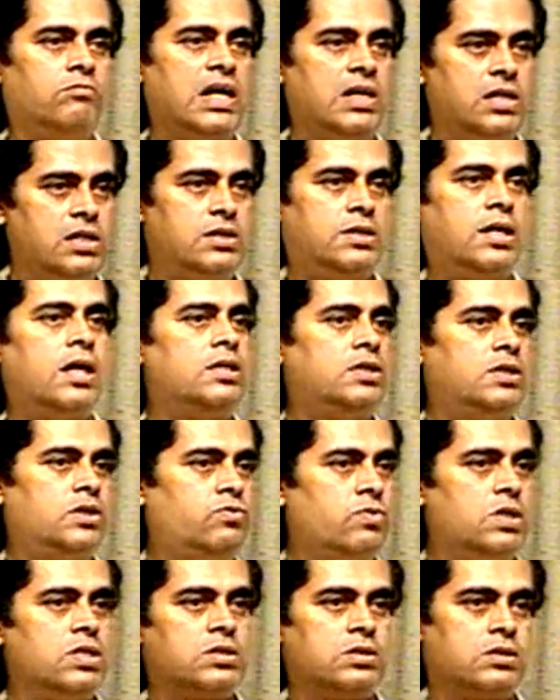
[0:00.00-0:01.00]
research it
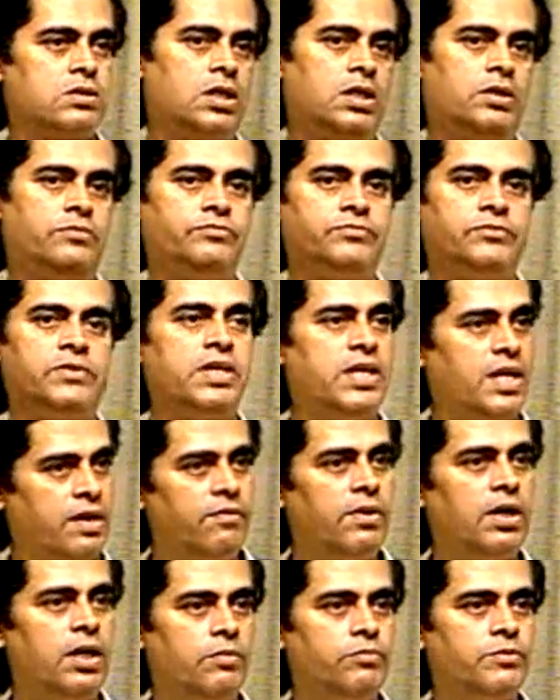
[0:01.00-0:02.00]
was
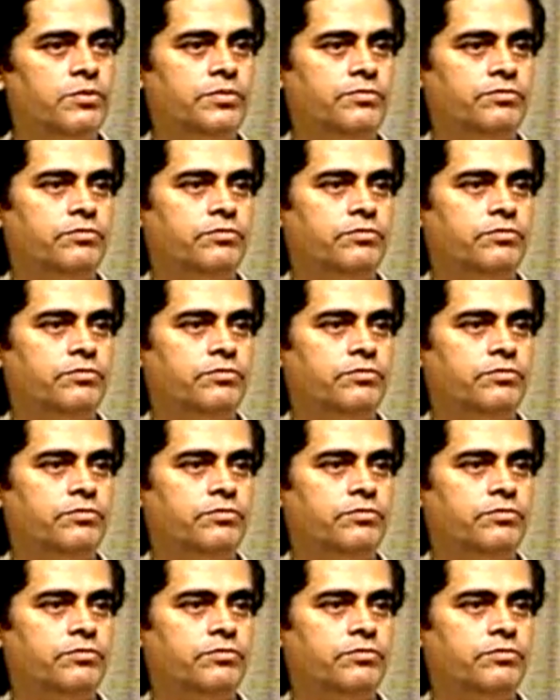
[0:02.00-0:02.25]
developed,